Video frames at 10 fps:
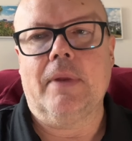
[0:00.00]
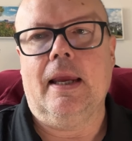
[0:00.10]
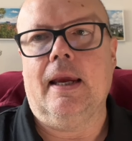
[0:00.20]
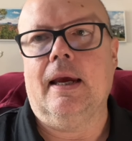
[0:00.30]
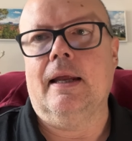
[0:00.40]

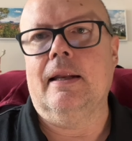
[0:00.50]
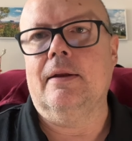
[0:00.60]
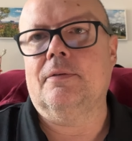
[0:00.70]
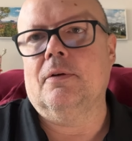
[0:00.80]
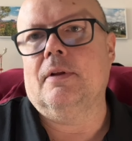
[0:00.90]

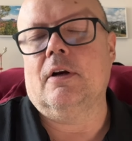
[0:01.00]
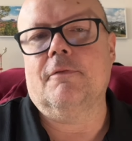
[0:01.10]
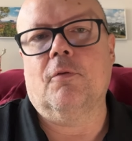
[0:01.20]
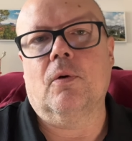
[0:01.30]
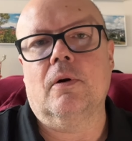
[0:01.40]
And so
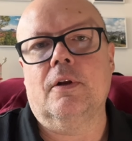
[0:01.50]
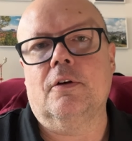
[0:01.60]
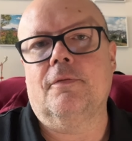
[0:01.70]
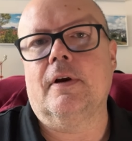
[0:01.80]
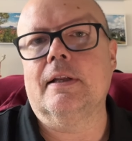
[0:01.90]
therefore,
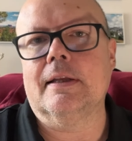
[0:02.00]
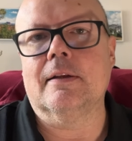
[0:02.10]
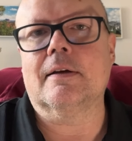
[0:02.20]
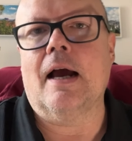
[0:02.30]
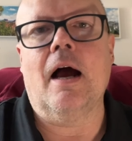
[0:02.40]
there's very
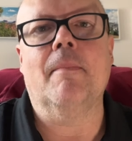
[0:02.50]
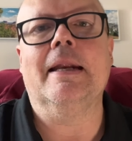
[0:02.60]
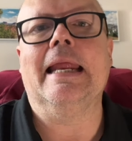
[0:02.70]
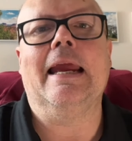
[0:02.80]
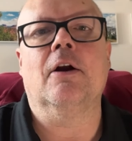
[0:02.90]
little
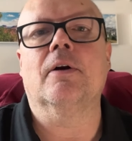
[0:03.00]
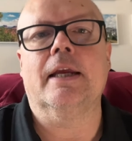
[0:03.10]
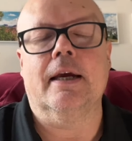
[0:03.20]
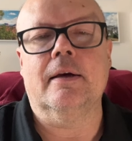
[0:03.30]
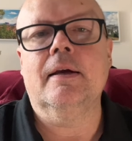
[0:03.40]
common
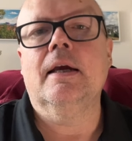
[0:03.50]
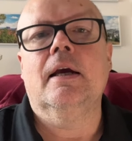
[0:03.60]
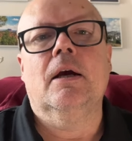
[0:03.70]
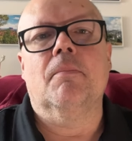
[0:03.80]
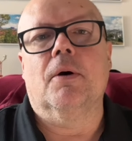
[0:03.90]
area.
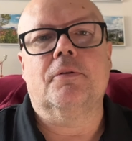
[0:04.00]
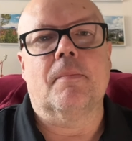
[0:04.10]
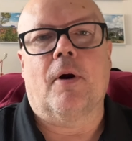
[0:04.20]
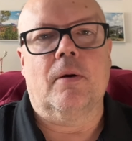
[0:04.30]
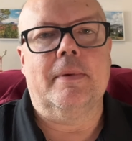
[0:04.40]
Most
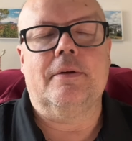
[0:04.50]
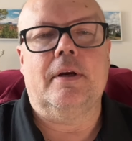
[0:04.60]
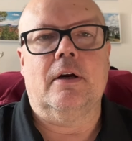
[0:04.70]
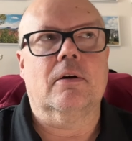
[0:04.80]
apartments here